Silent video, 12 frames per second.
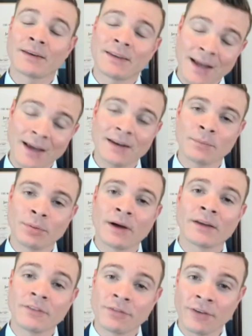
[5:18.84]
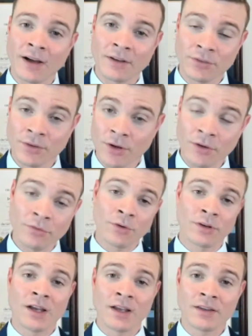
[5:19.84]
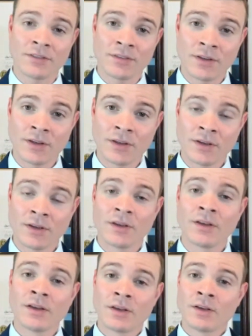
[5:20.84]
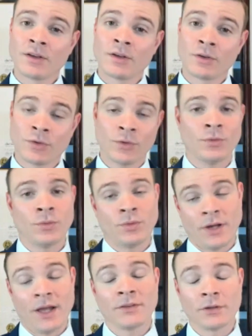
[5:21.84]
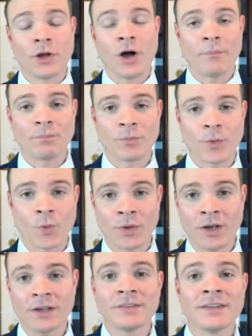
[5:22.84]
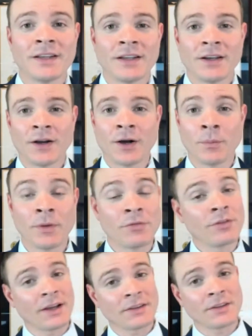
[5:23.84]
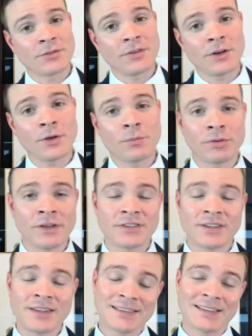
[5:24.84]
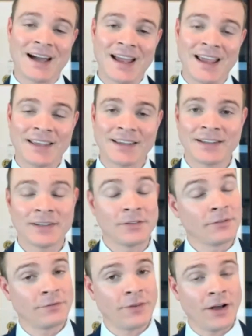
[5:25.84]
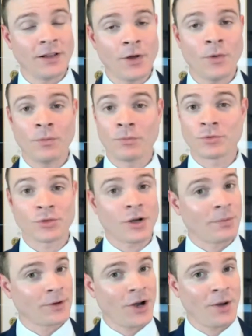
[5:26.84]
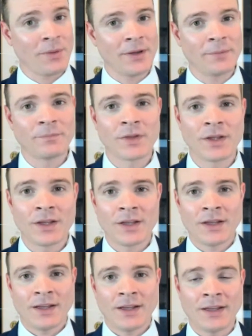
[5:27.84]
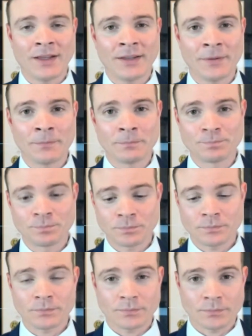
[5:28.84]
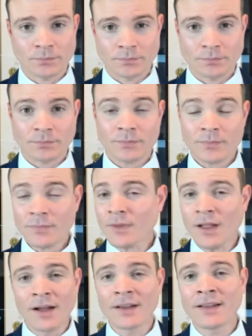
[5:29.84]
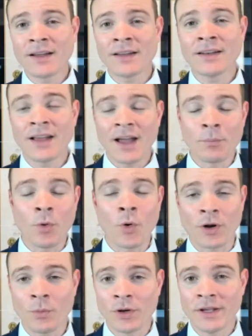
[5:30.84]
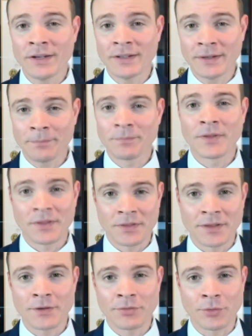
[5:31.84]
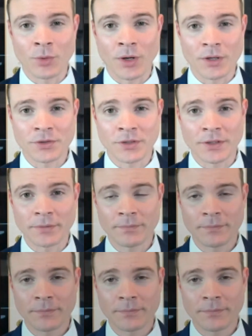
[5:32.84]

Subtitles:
can apply the facts of your case to end the law. Okay. If you like this video, please hit like, follow, drop a comment. And again, I'm Jorge Molina. Thank you for watching.